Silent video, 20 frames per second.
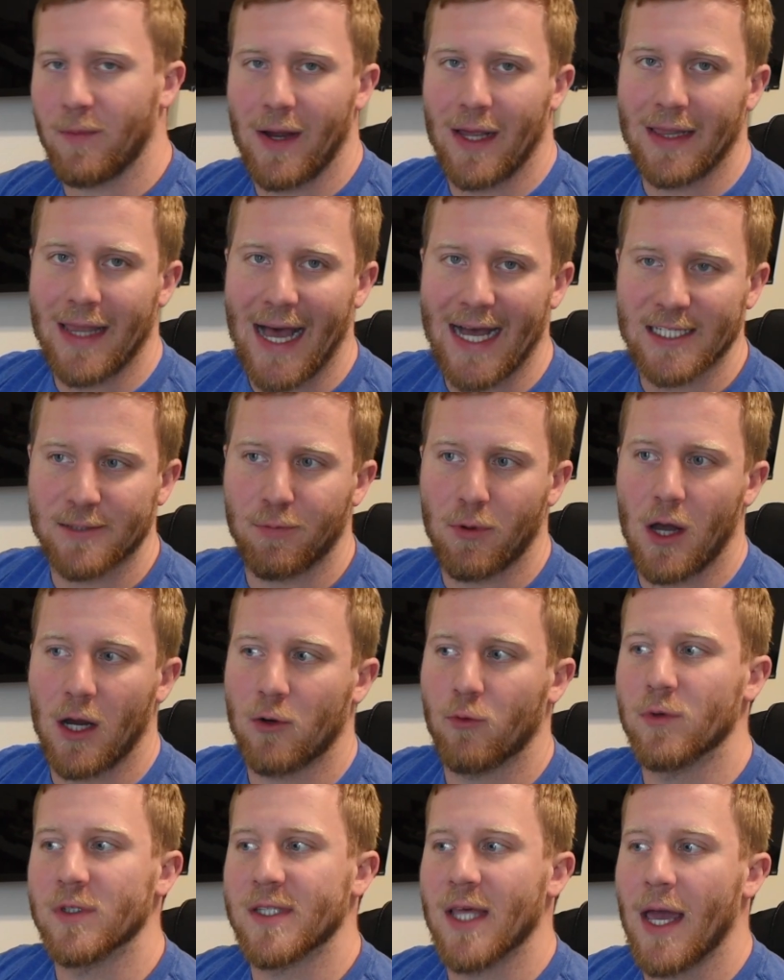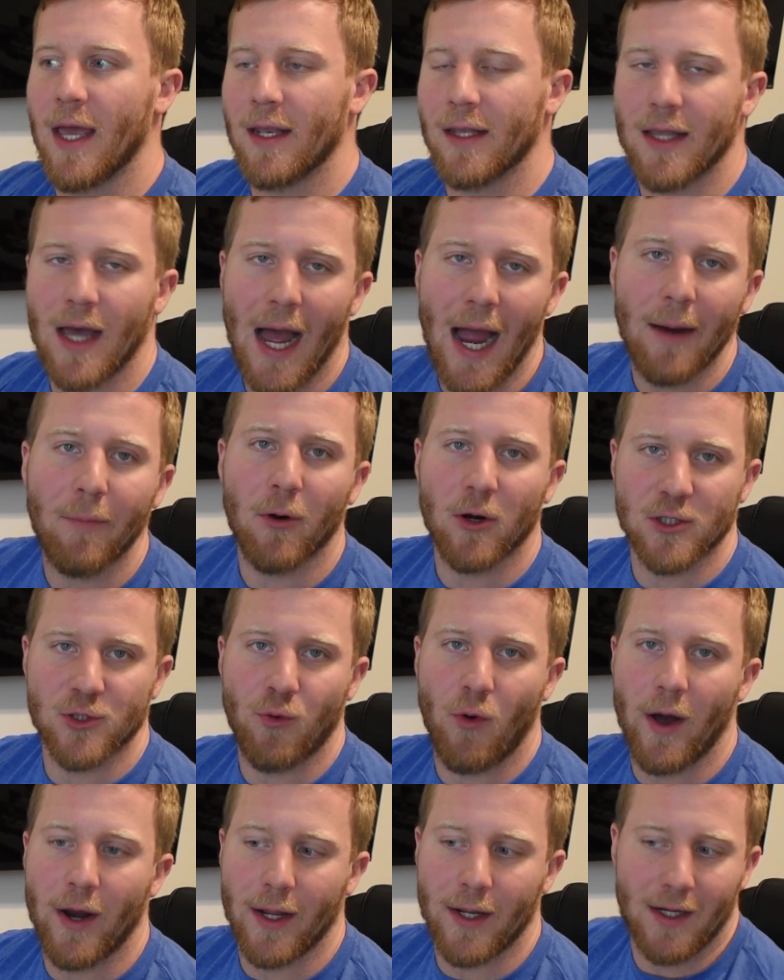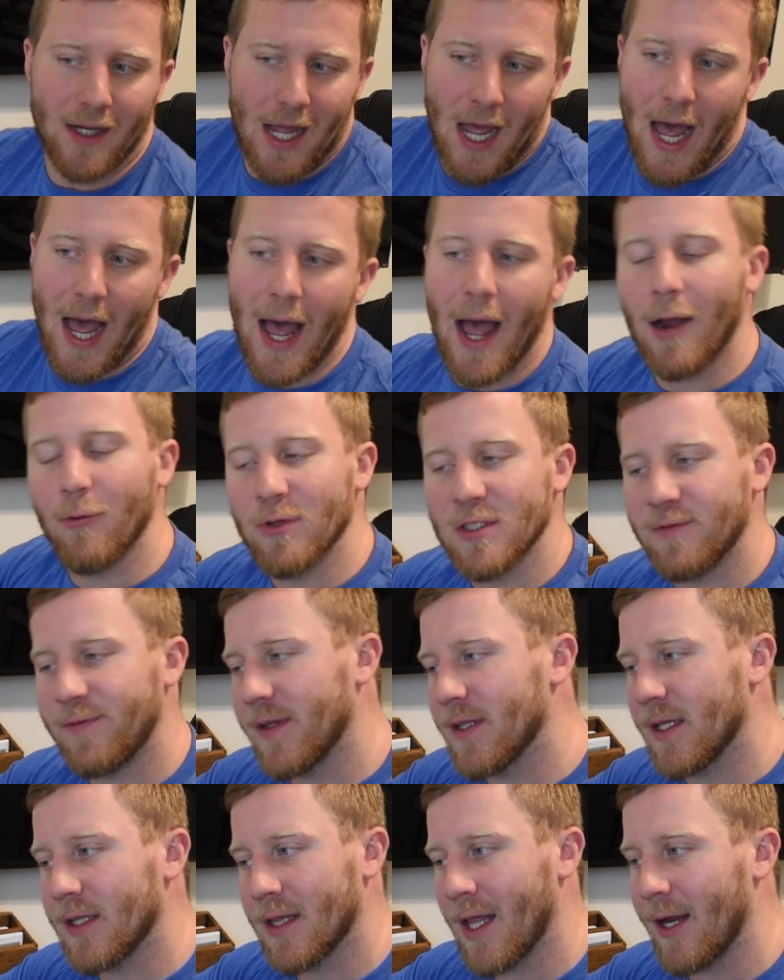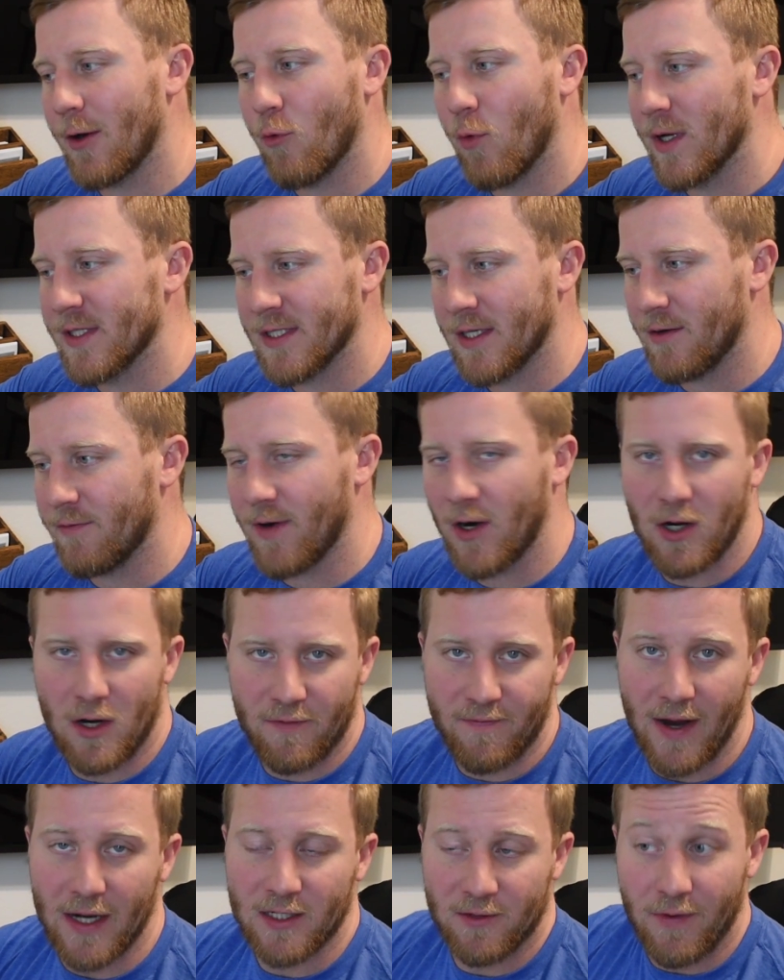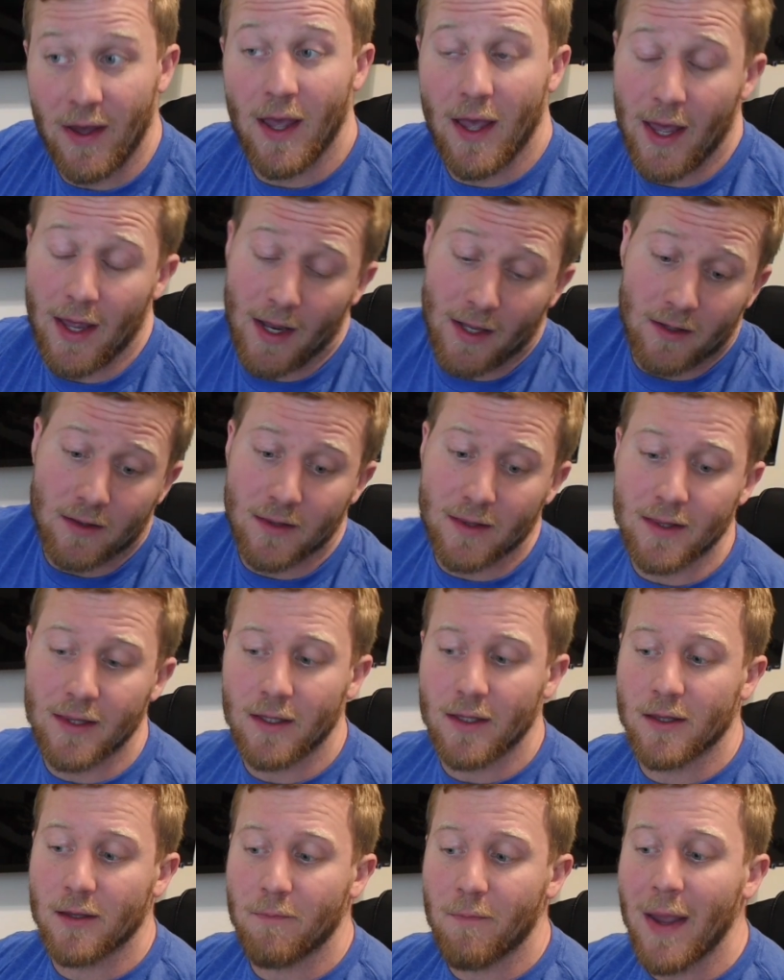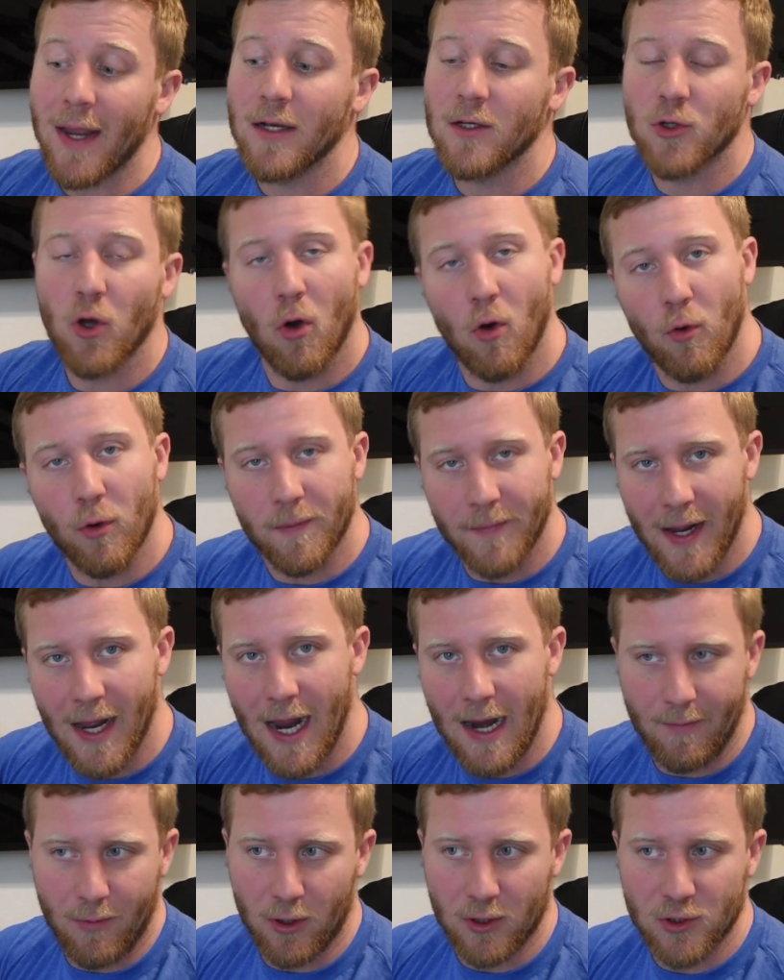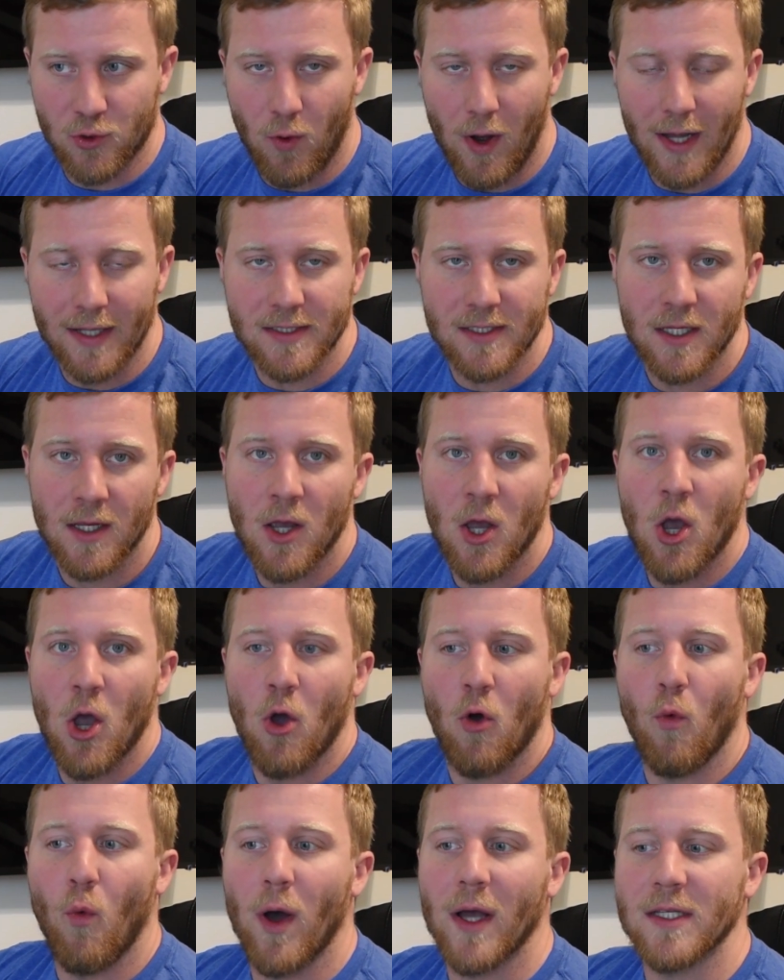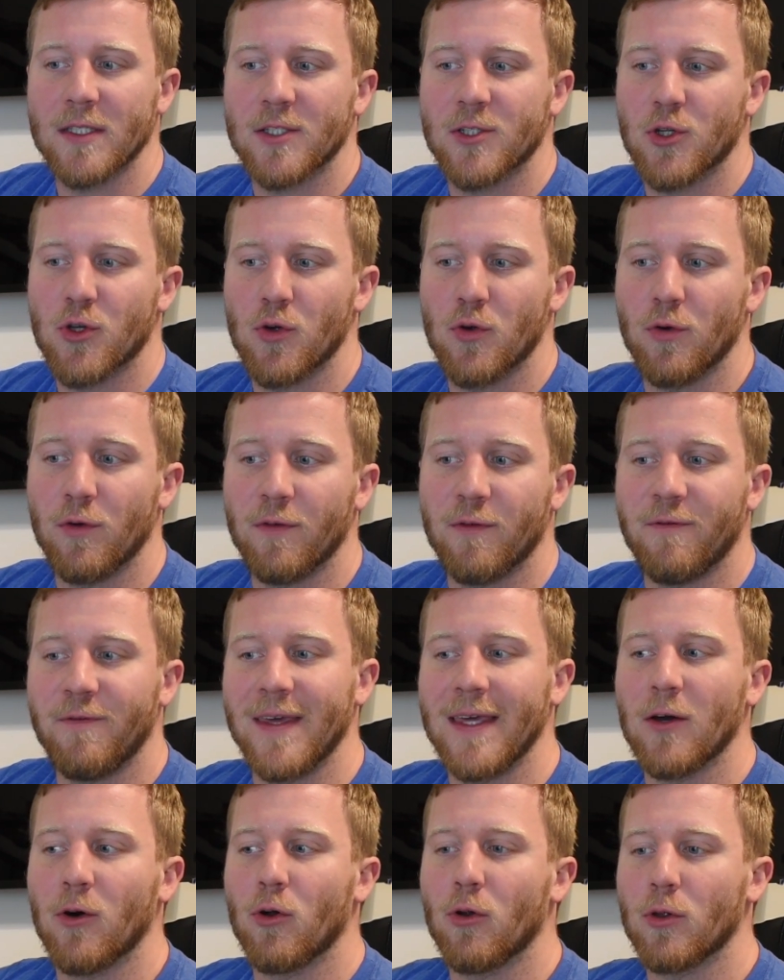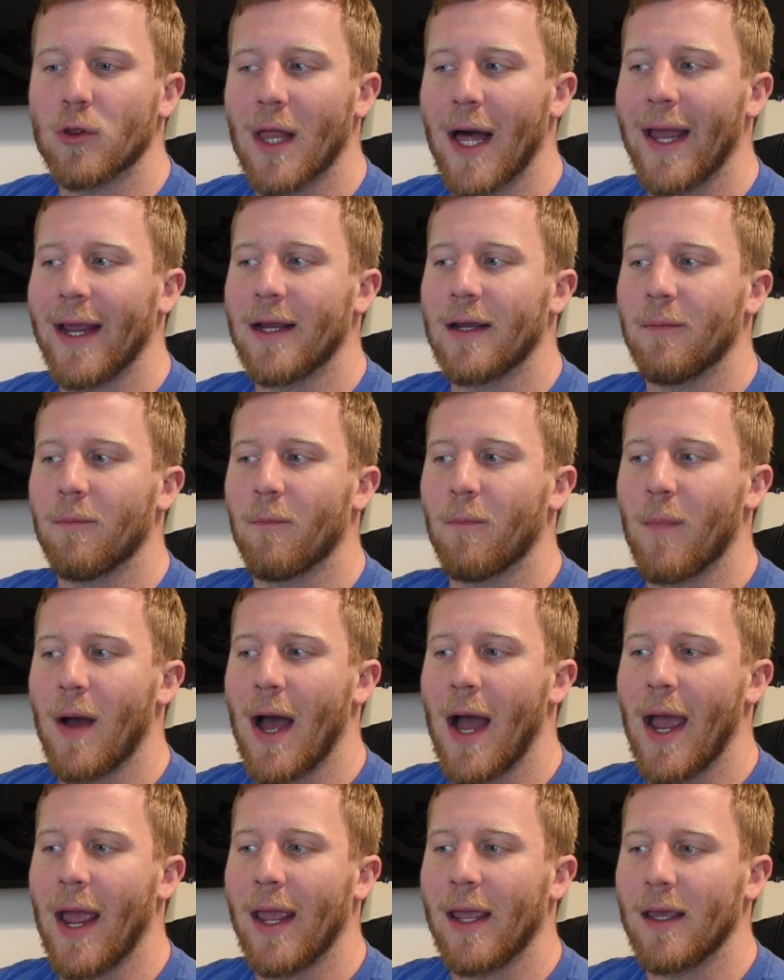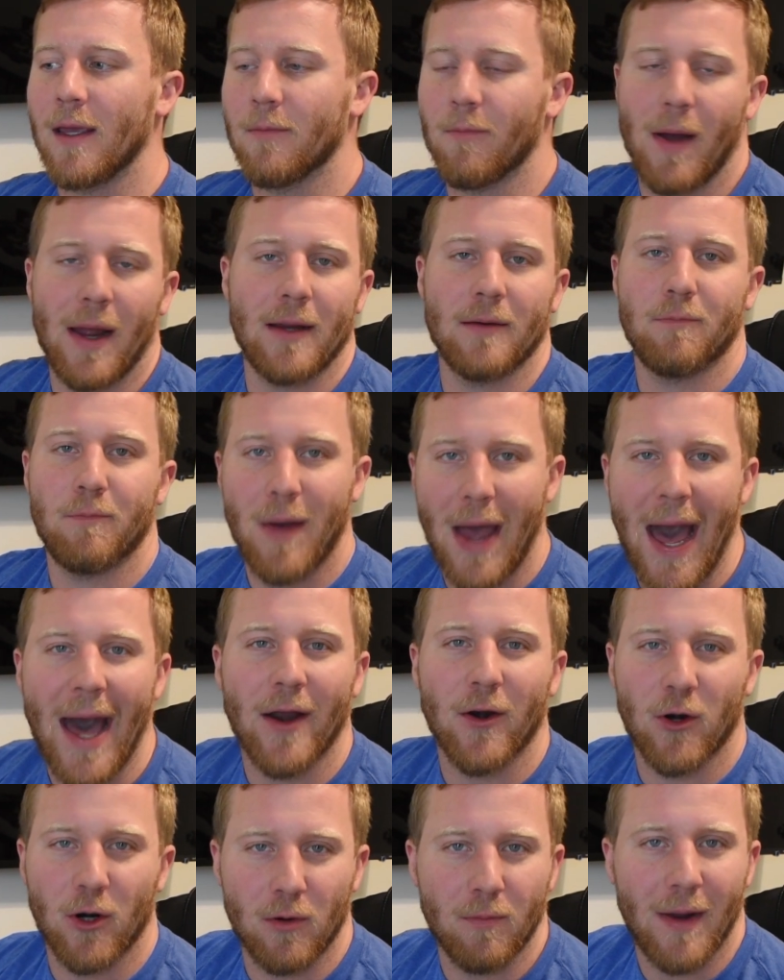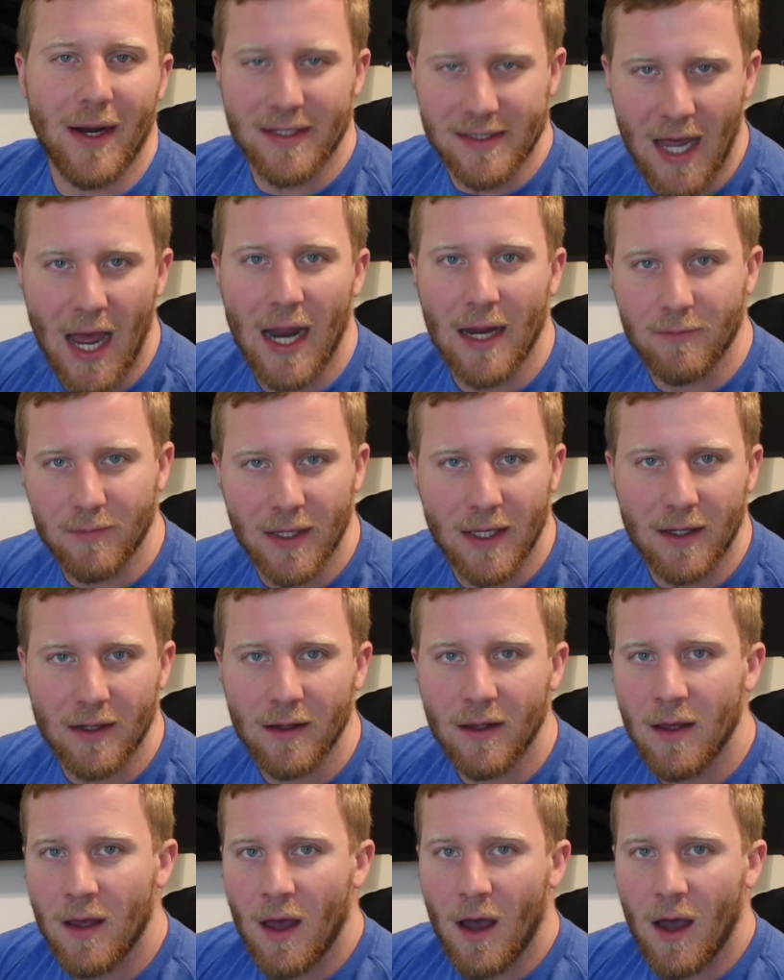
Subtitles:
in my last block was that the high bar squatting I was feeling like wasn't very effective. The main goal with my high bar squats was to feel like my pattern, my timing,